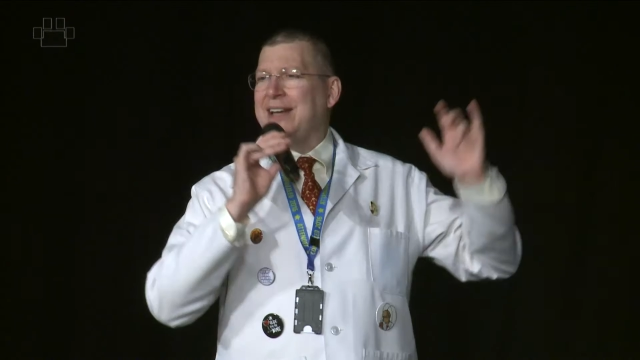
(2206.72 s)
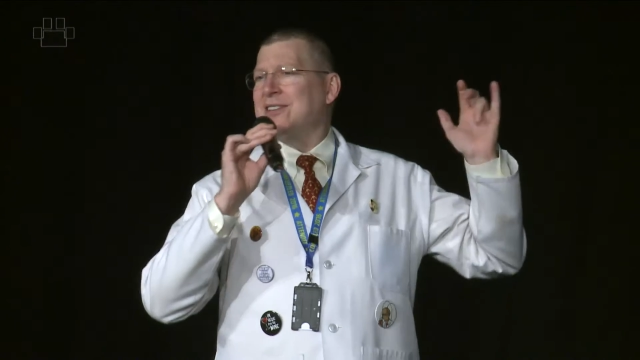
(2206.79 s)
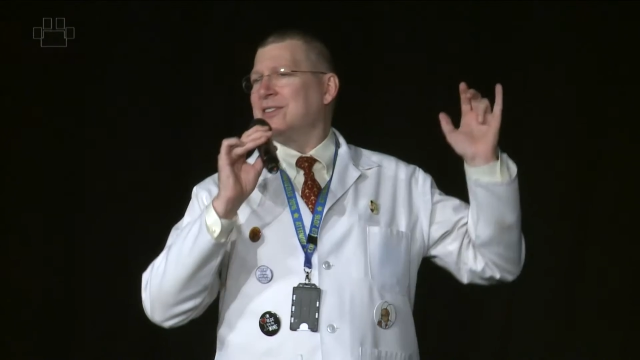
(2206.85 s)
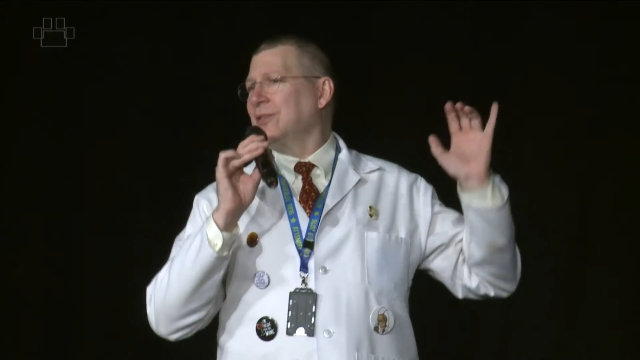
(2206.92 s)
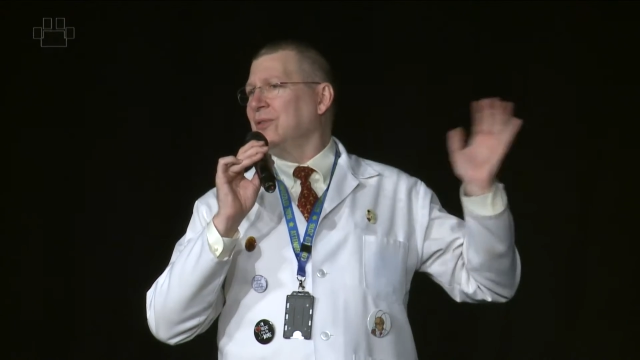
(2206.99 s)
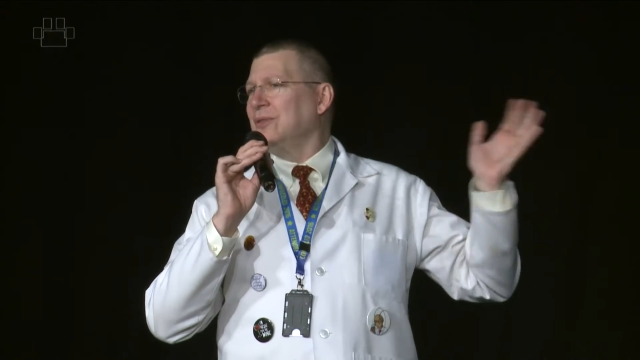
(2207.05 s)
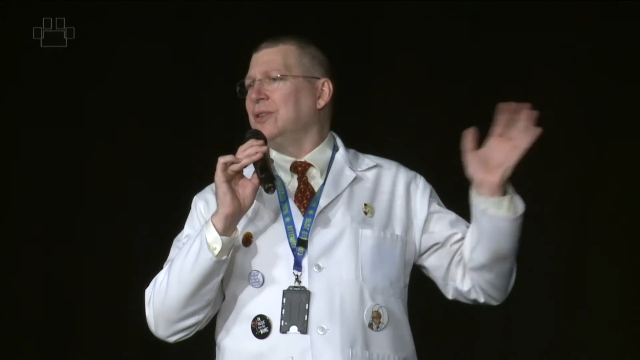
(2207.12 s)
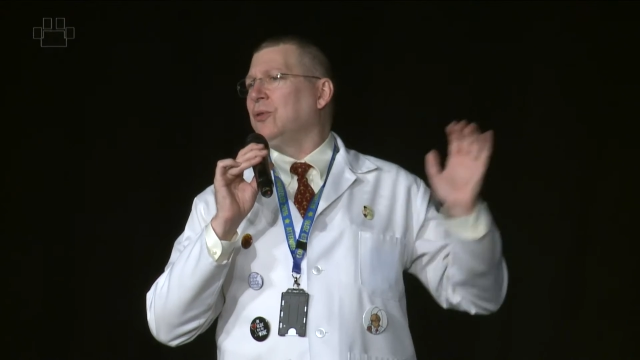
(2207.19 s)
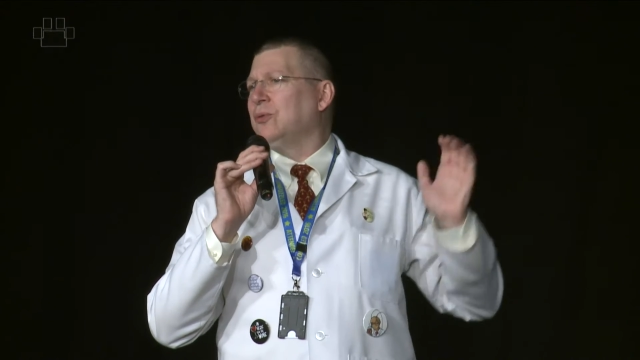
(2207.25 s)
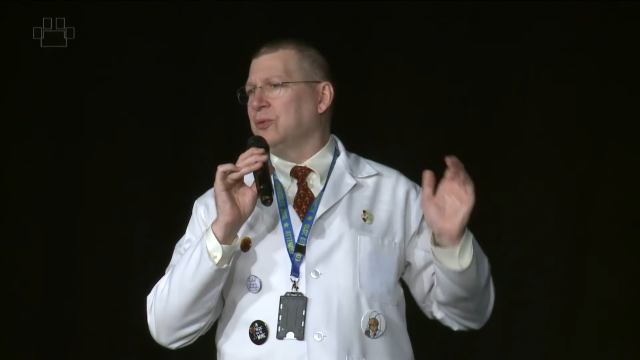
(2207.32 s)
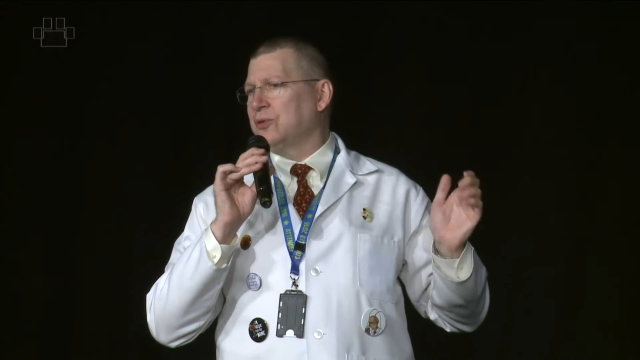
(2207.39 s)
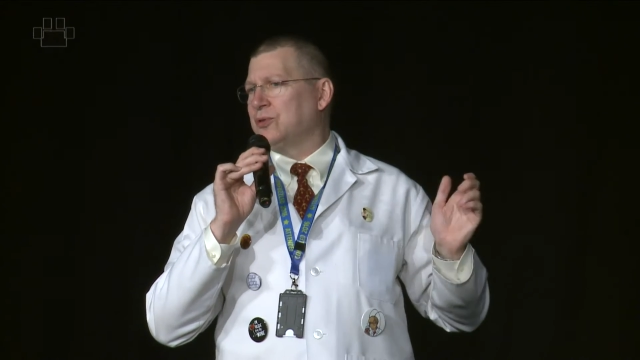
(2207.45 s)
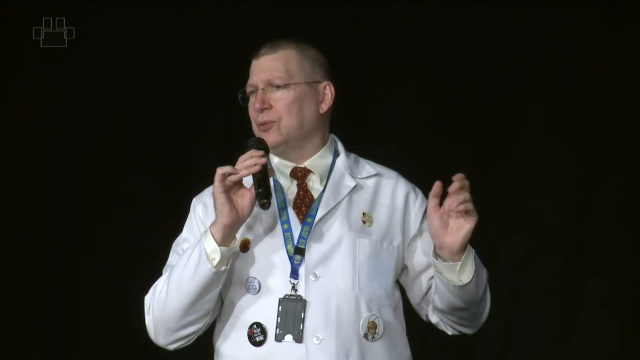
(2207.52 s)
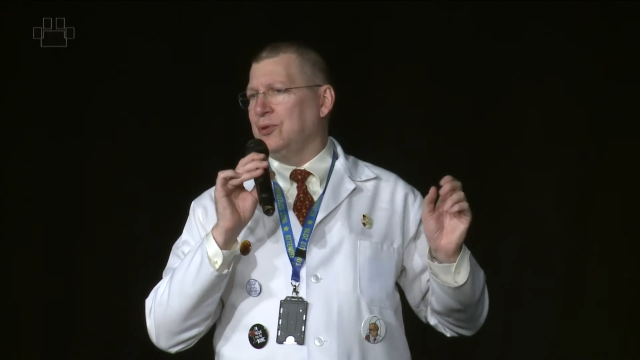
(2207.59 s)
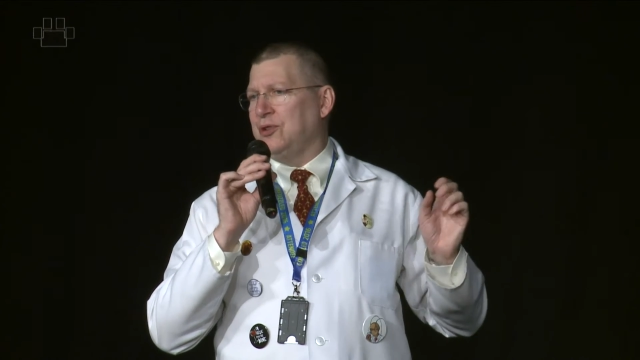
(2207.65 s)
little local
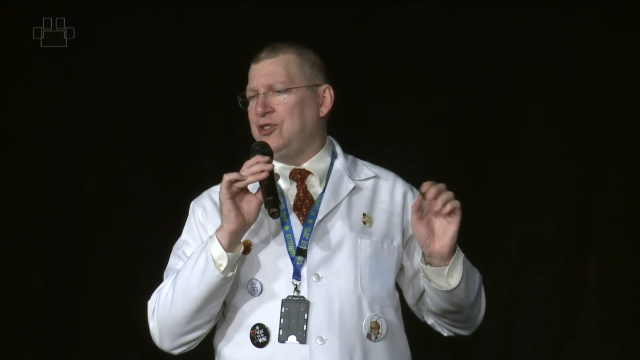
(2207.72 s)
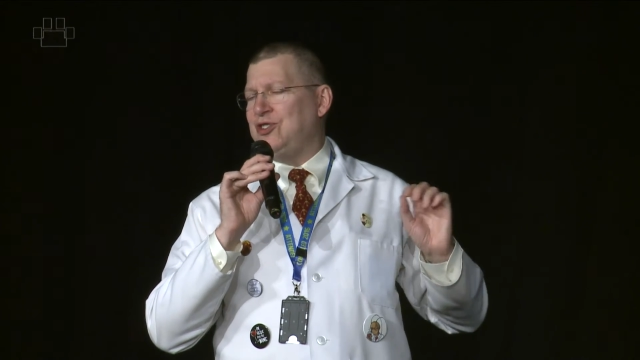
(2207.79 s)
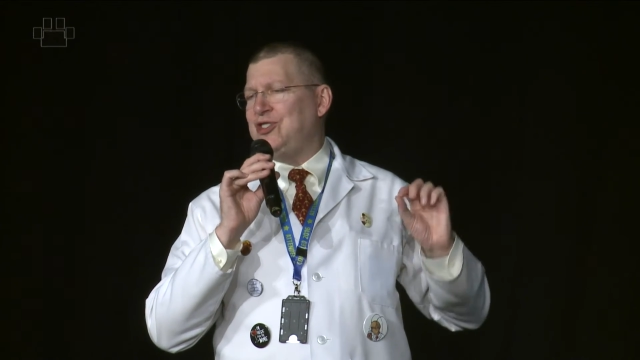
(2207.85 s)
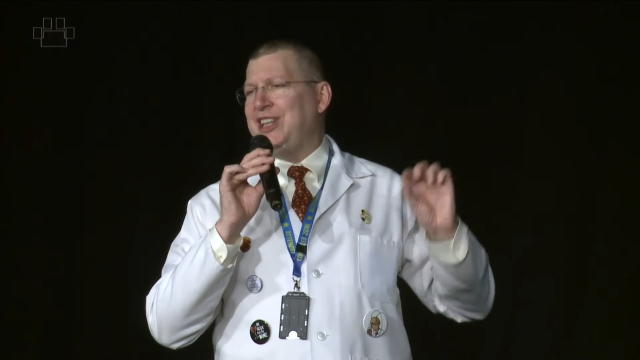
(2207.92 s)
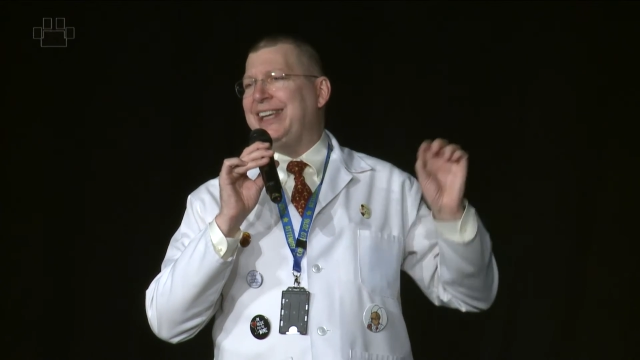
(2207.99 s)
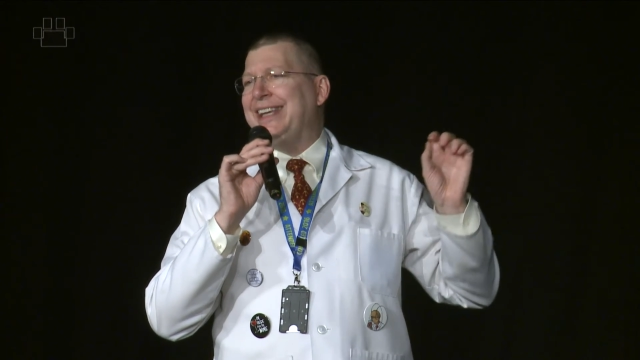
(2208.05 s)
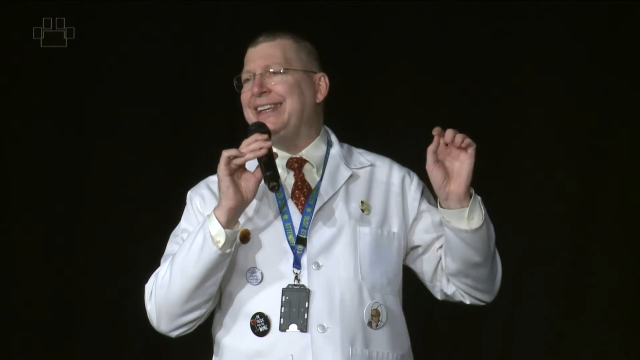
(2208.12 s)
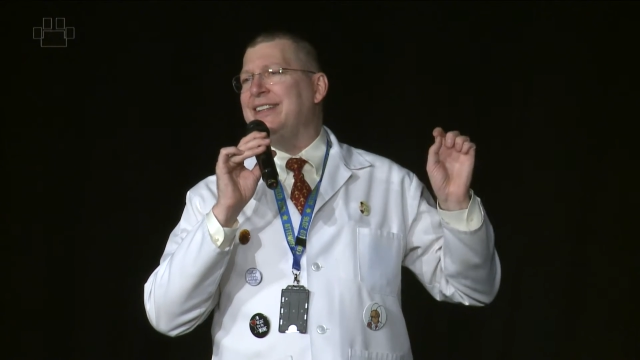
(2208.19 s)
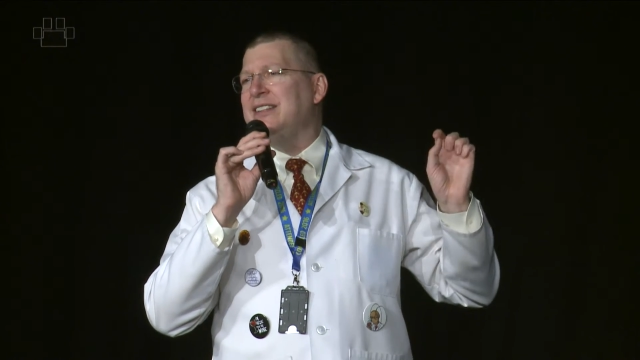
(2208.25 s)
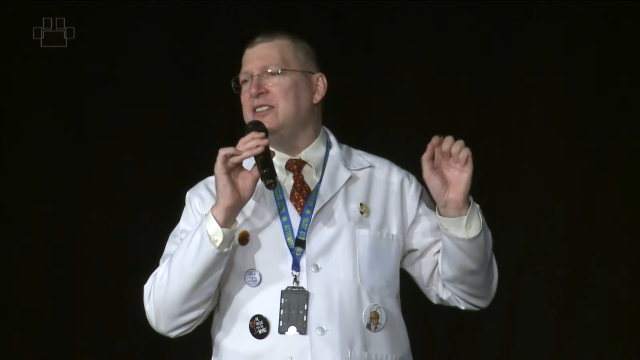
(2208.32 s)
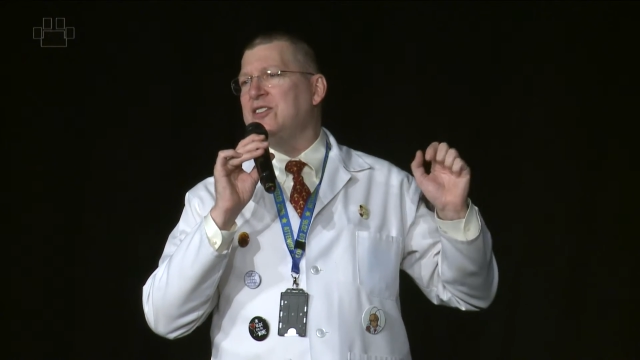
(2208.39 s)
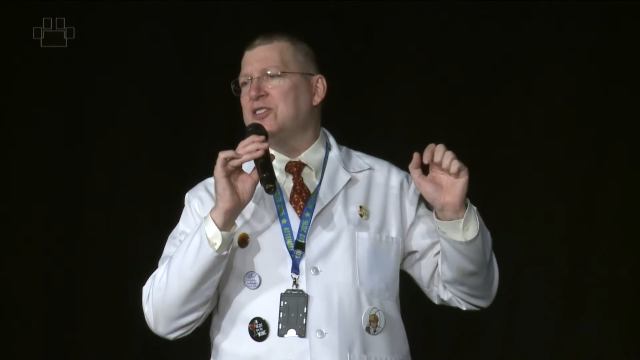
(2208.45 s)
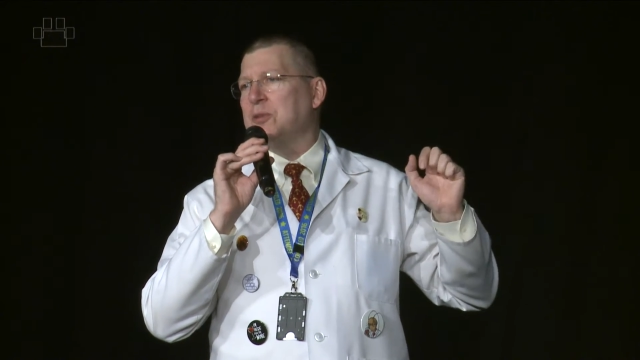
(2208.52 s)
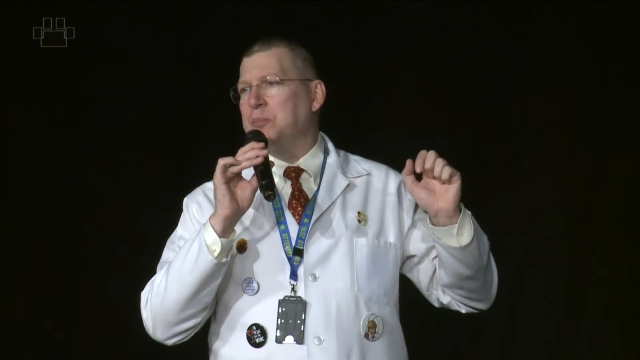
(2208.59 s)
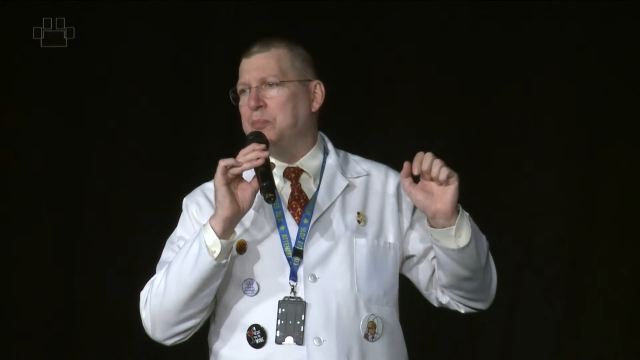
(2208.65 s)
store,
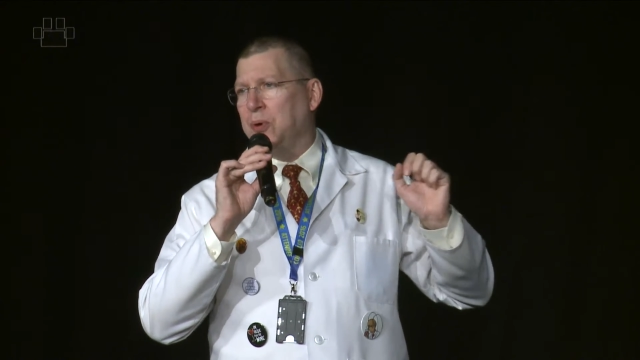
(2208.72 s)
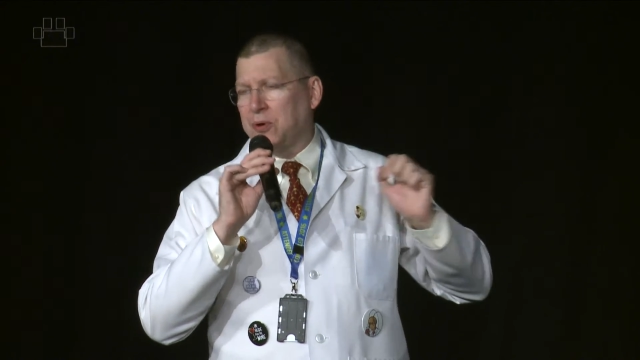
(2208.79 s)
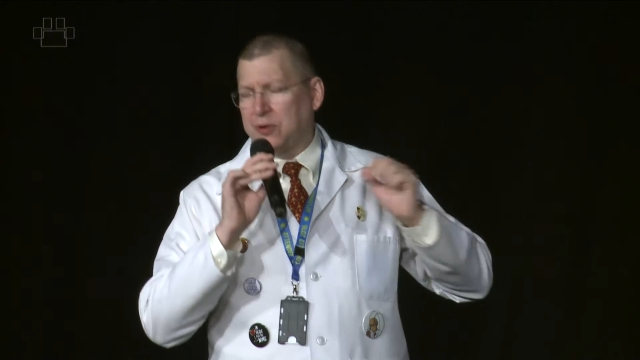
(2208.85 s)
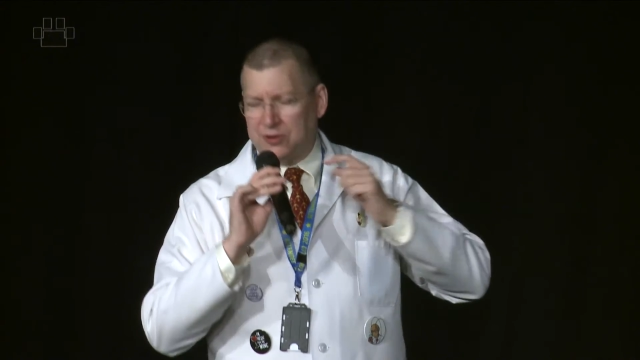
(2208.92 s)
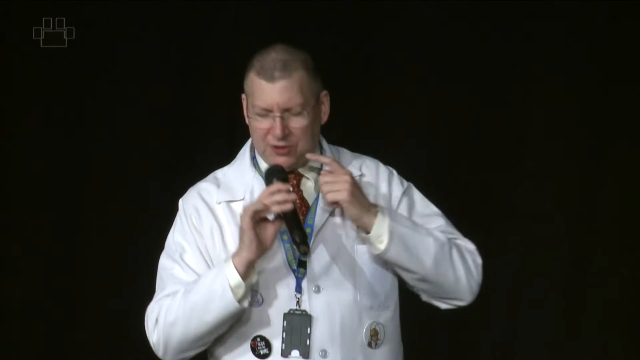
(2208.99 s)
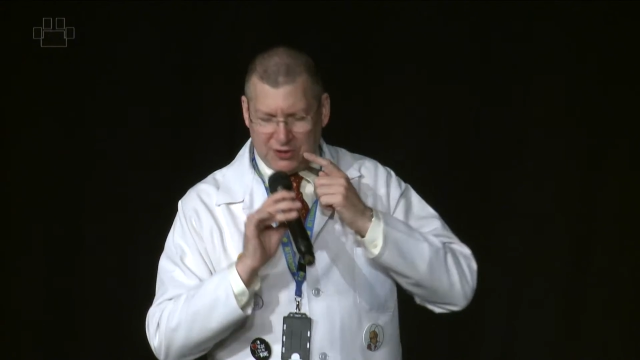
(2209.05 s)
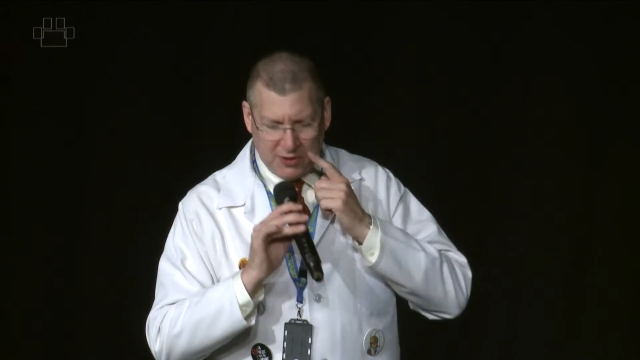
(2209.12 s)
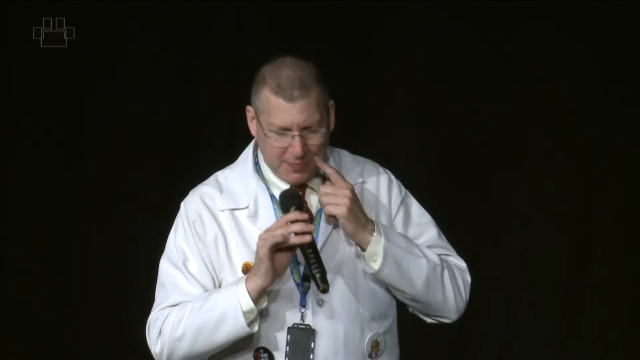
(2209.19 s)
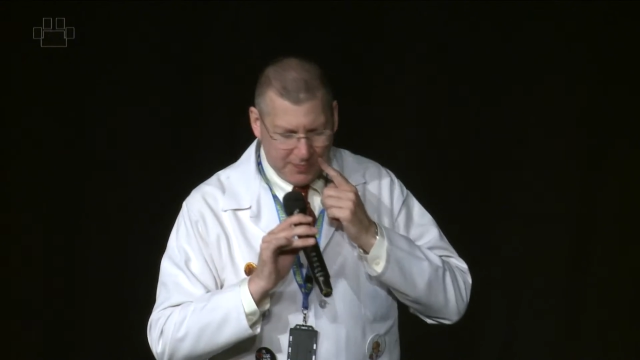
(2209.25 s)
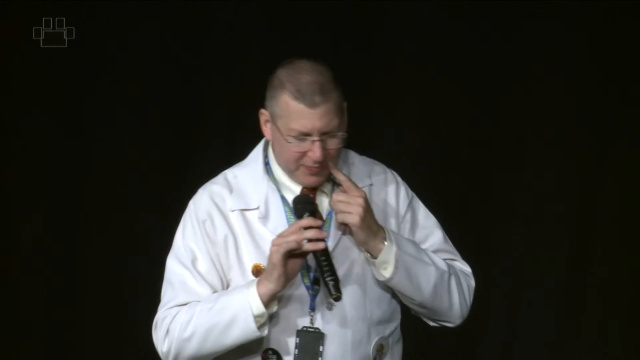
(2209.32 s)
Jean's Books.